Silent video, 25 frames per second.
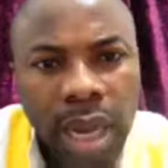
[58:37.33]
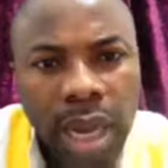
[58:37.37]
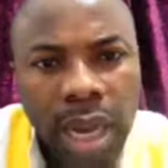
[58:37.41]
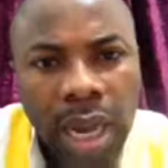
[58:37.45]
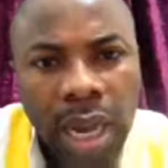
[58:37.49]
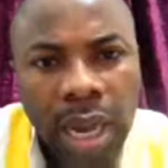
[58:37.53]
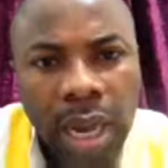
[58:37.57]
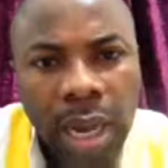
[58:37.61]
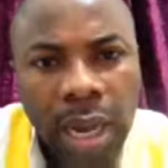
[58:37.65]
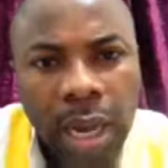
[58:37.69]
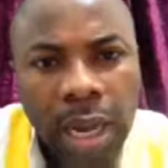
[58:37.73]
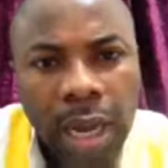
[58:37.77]

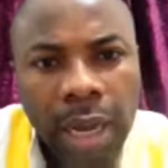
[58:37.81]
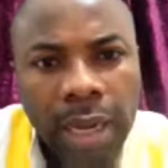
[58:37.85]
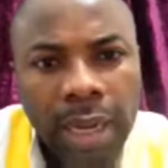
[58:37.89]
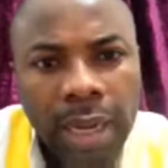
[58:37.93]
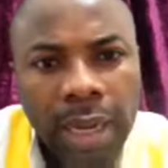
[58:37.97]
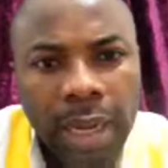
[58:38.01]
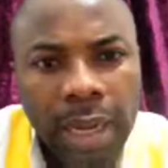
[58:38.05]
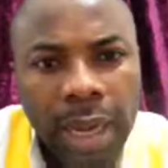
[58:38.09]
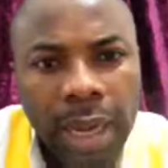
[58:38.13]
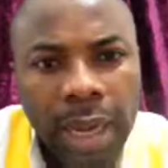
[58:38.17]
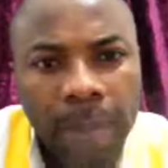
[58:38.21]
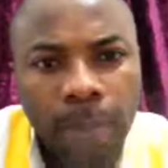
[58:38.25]
Uh,
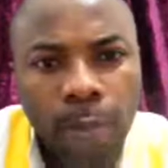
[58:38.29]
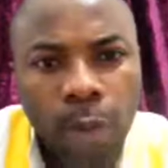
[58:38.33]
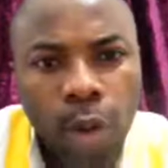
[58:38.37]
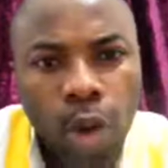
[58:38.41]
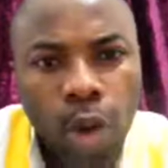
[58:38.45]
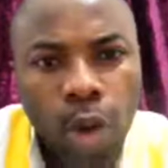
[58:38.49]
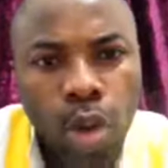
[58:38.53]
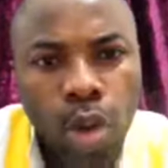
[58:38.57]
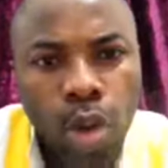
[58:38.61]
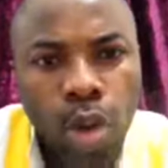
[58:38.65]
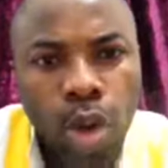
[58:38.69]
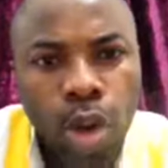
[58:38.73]
Nana
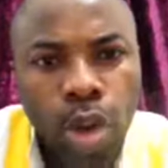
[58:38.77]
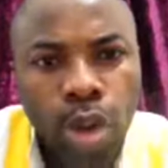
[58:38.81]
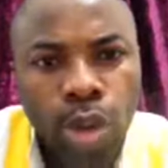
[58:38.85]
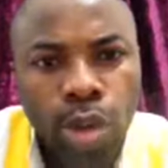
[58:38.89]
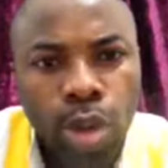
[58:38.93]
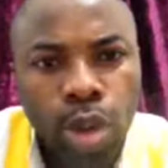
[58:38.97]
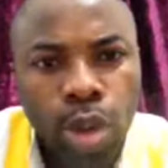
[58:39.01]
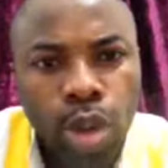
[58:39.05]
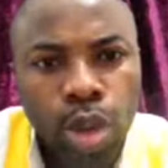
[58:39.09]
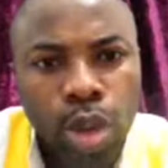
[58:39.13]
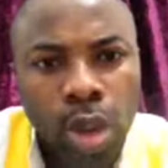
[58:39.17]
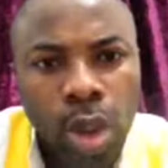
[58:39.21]
Poku
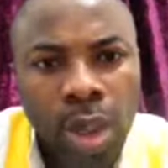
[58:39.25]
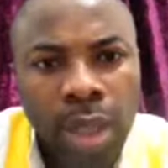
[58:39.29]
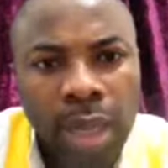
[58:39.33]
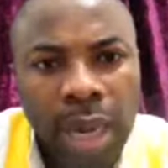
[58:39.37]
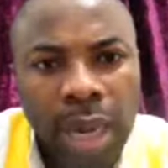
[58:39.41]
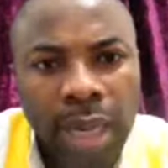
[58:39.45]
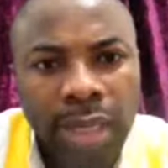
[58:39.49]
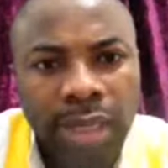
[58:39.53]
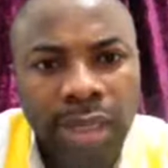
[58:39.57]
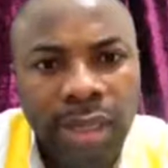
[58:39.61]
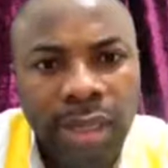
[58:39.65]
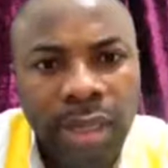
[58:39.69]
also join
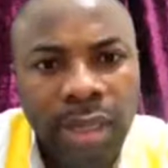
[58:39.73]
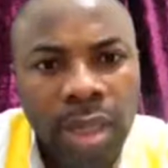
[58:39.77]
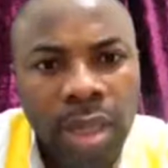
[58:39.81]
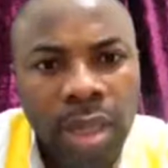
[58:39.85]
us.